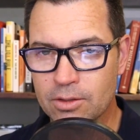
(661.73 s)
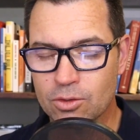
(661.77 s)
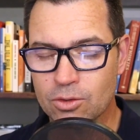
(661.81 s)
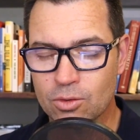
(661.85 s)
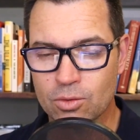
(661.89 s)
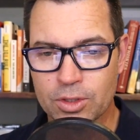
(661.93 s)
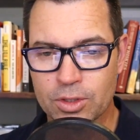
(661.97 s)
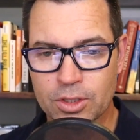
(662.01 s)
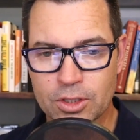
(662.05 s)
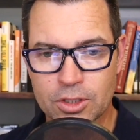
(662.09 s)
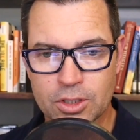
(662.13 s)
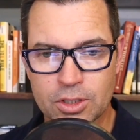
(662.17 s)
the
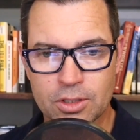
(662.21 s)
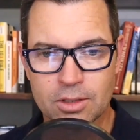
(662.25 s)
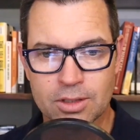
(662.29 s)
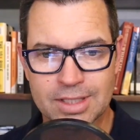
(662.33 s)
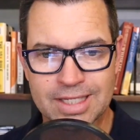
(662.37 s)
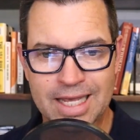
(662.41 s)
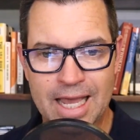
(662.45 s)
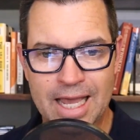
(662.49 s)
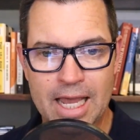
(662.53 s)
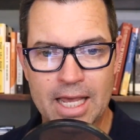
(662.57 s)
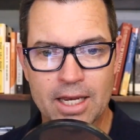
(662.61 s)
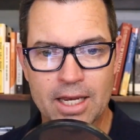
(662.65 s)
risk,
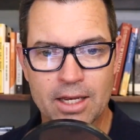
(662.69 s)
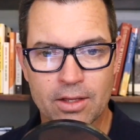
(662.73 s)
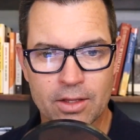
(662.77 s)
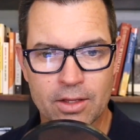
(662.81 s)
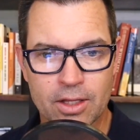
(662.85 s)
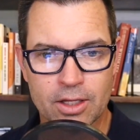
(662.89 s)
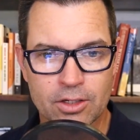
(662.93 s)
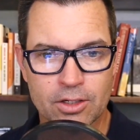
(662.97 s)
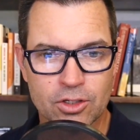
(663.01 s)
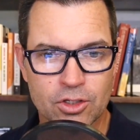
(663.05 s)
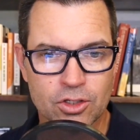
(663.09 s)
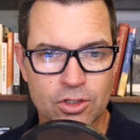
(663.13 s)
containing
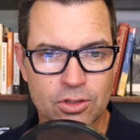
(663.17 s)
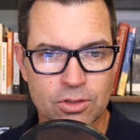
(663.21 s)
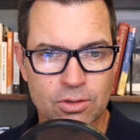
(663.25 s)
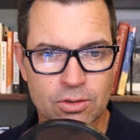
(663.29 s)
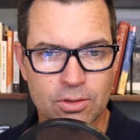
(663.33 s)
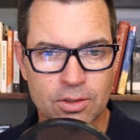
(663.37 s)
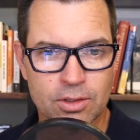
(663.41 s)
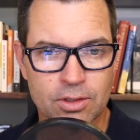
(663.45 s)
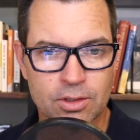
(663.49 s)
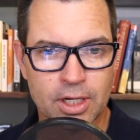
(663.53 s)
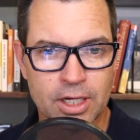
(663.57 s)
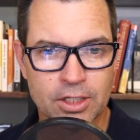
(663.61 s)
that
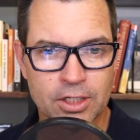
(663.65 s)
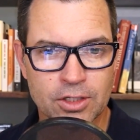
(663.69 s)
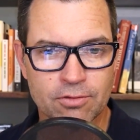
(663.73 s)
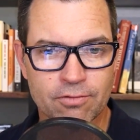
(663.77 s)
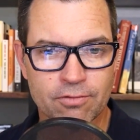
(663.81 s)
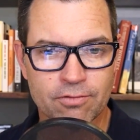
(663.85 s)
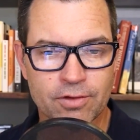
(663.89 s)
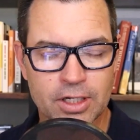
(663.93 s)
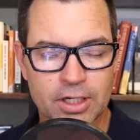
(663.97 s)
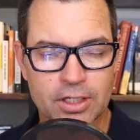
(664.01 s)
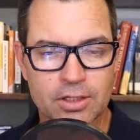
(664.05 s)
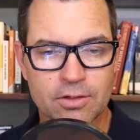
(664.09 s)
issue as
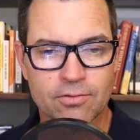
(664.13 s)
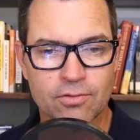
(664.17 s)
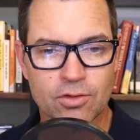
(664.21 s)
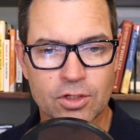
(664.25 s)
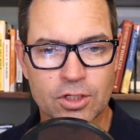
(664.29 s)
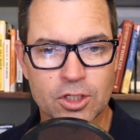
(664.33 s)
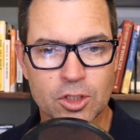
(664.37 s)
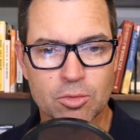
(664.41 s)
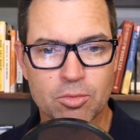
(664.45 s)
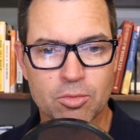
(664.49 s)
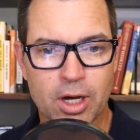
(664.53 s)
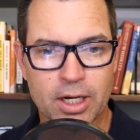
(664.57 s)
effectively
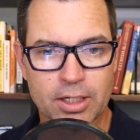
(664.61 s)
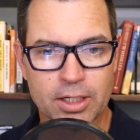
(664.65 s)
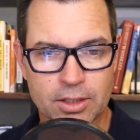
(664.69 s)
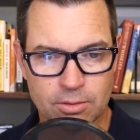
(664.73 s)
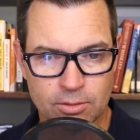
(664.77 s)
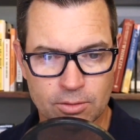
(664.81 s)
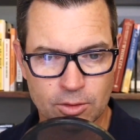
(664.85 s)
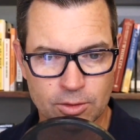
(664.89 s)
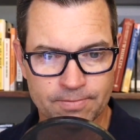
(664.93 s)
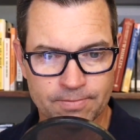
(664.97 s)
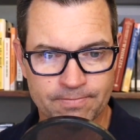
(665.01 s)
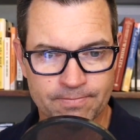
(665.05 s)
as
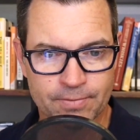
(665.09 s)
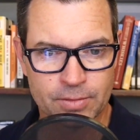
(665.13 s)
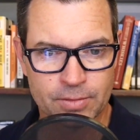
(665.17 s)
possible.